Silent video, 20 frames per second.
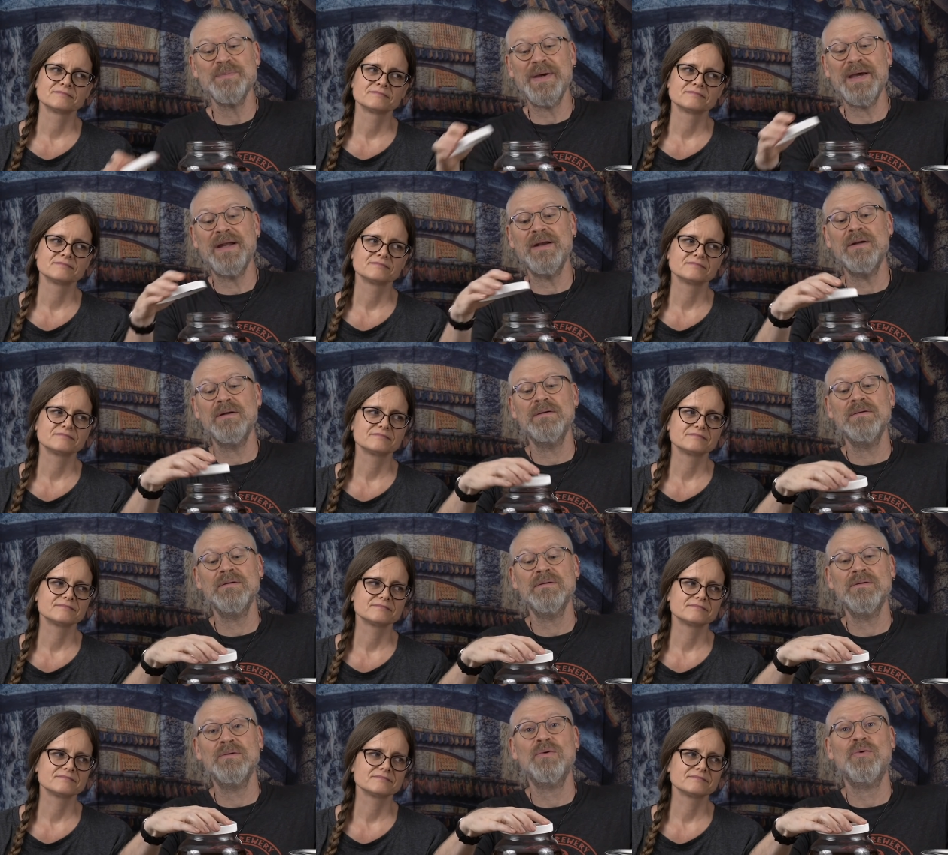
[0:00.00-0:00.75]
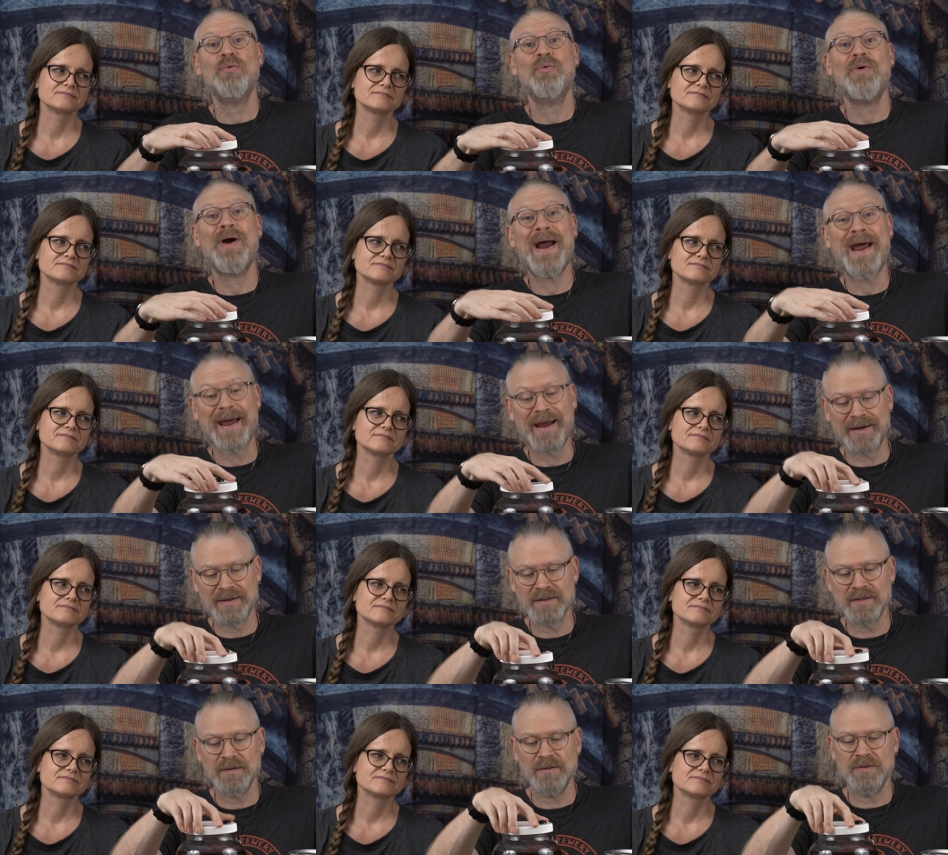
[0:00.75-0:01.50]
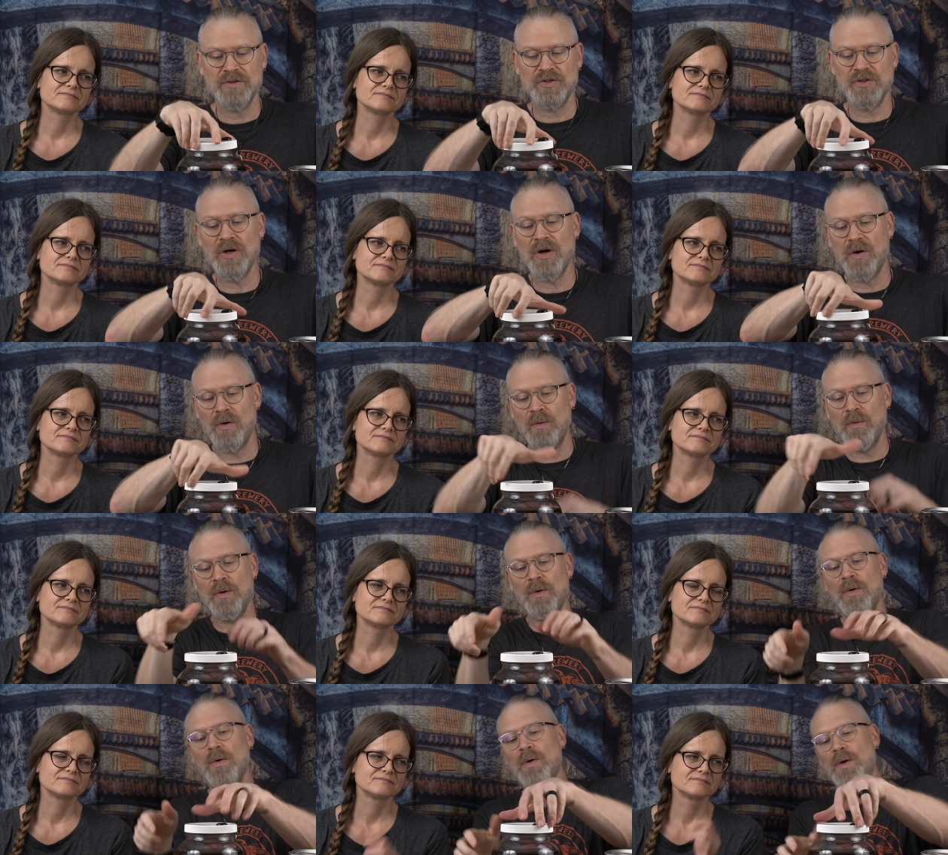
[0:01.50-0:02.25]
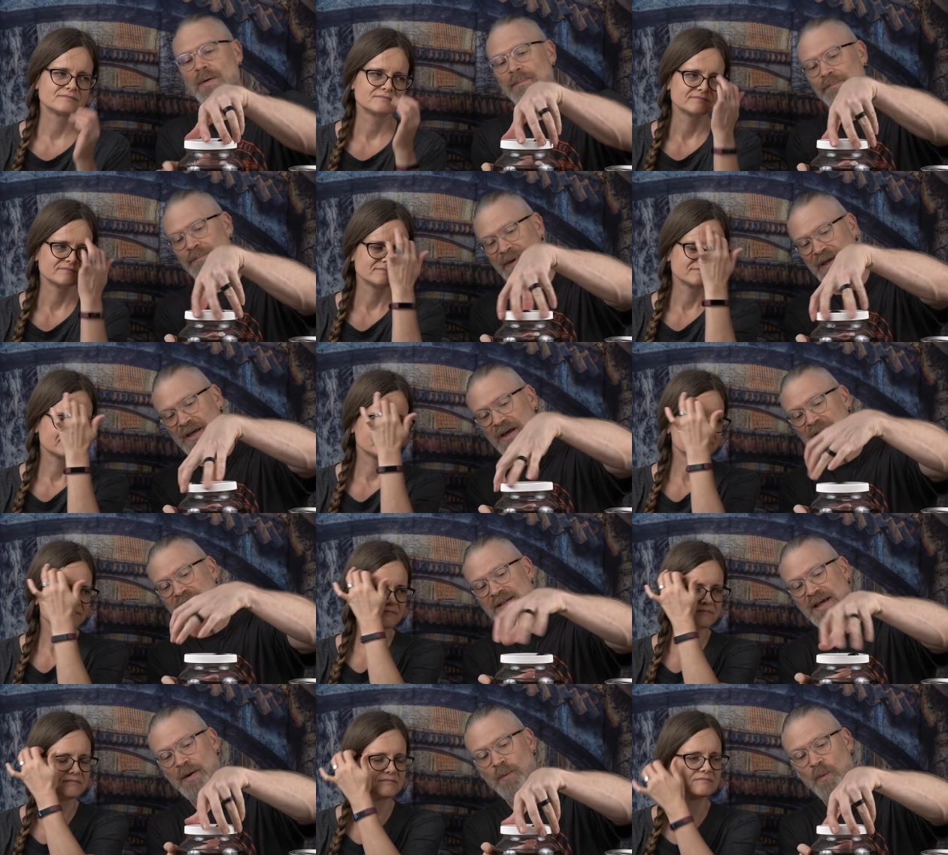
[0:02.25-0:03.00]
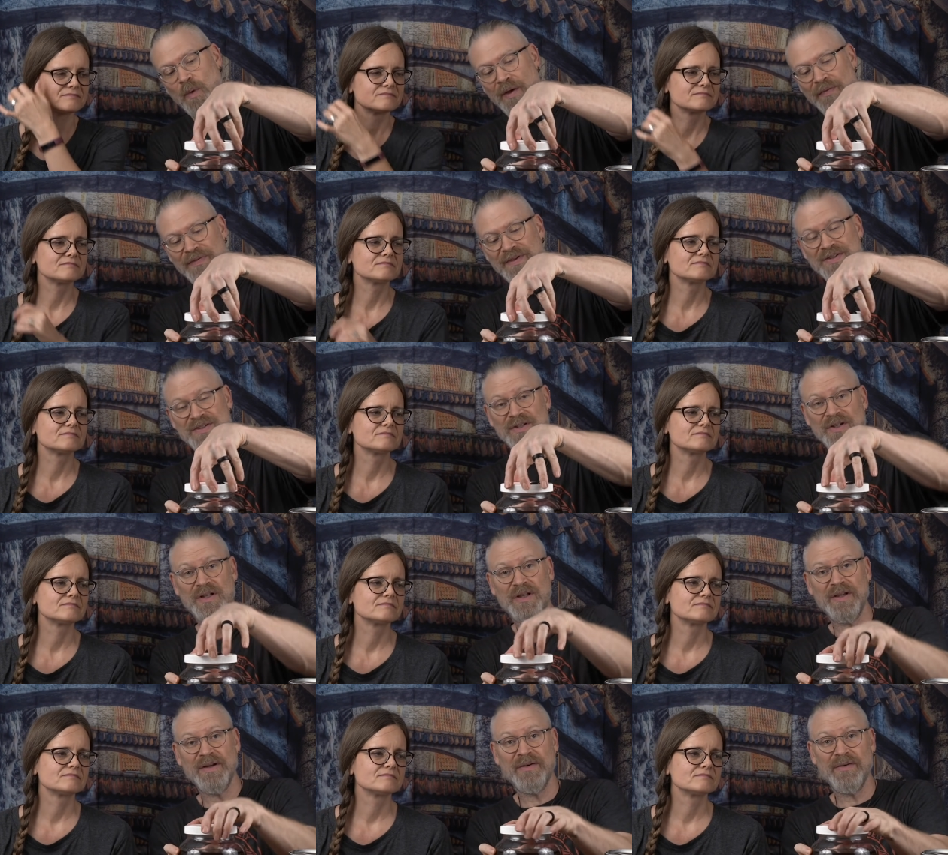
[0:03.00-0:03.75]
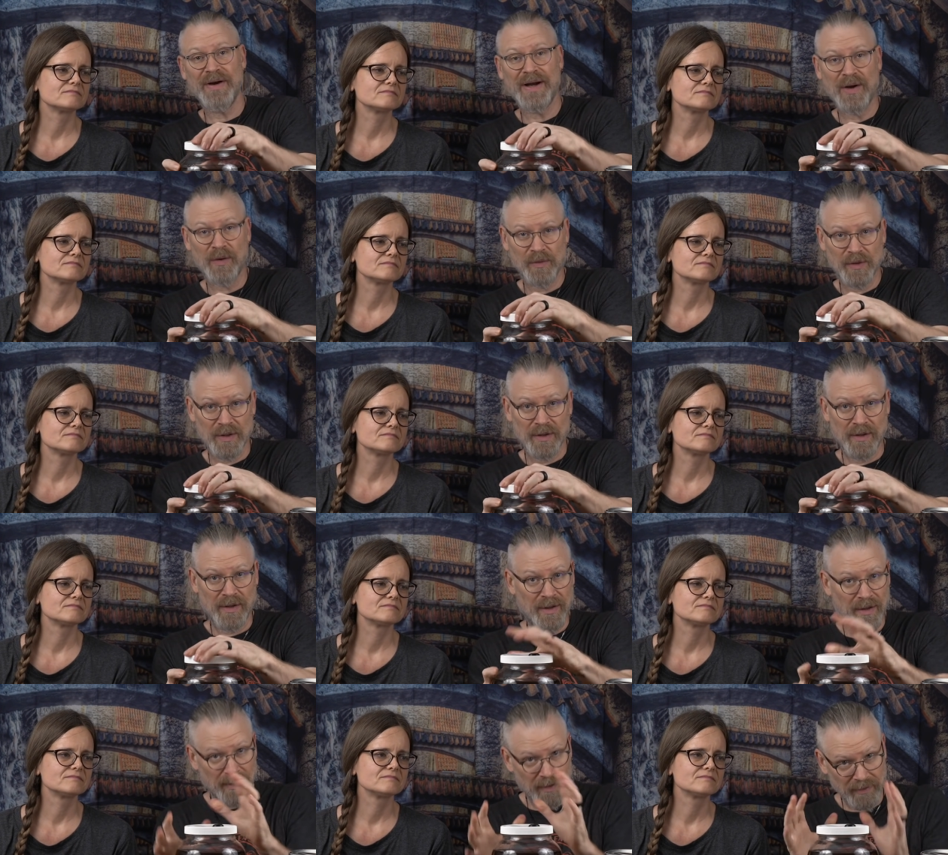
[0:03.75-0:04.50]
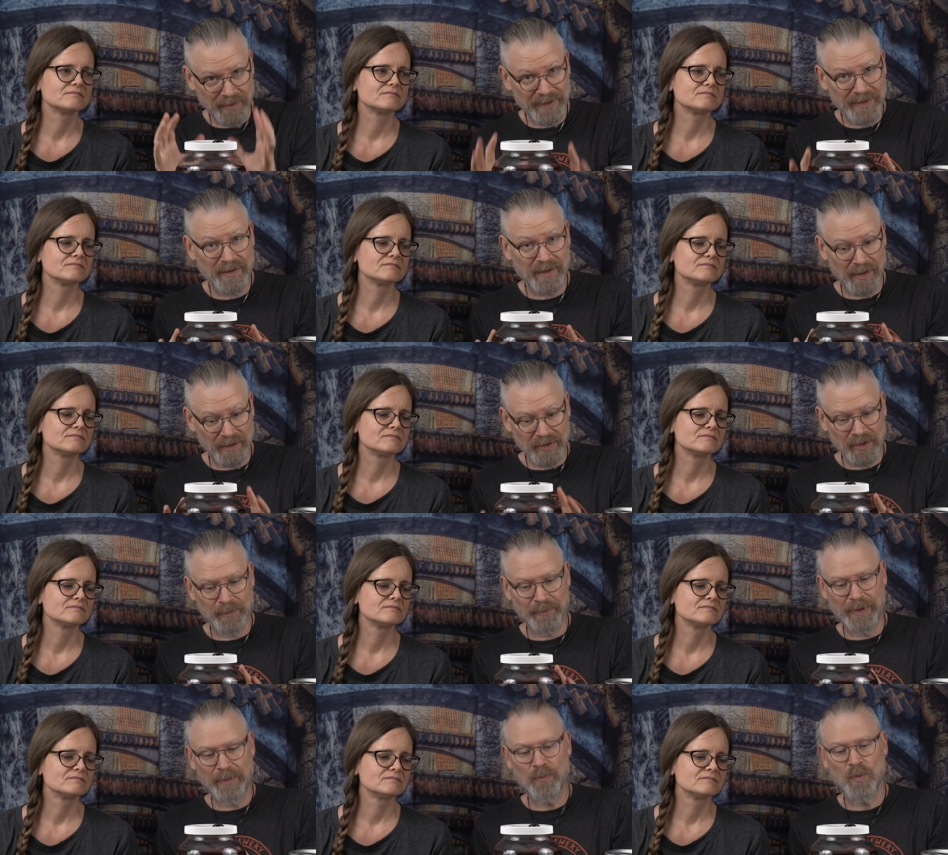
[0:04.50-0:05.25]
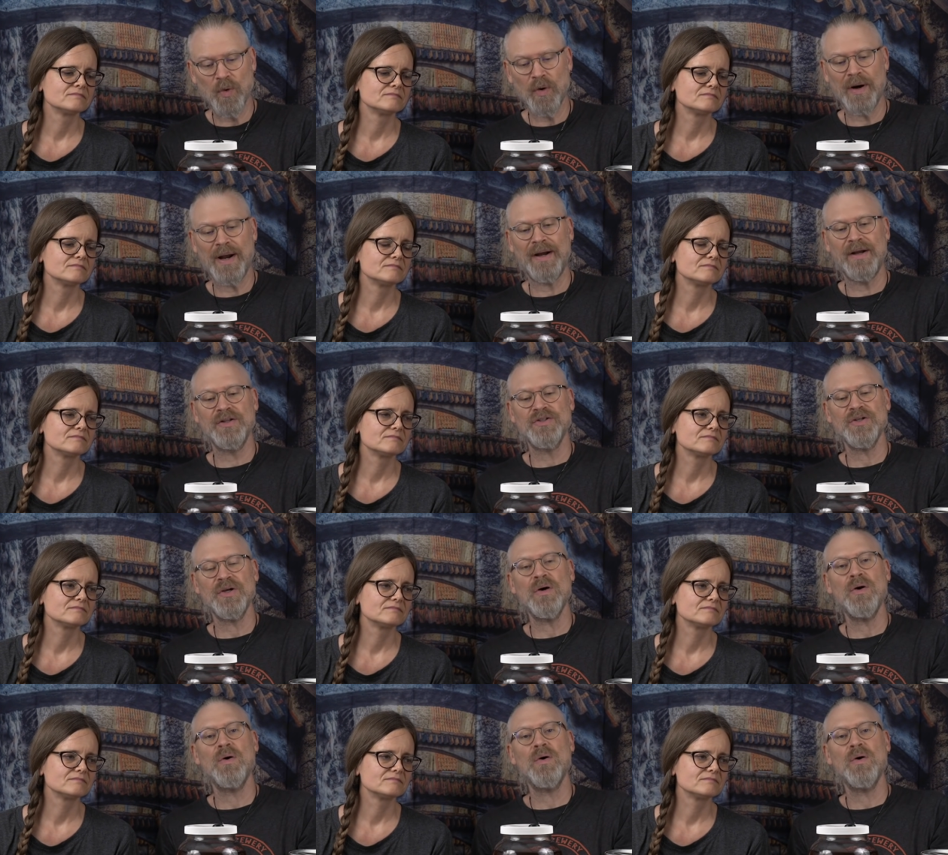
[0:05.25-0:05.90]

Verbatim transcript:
Speaker 1: been racked. So because I want this to clear out a, a little bit more on its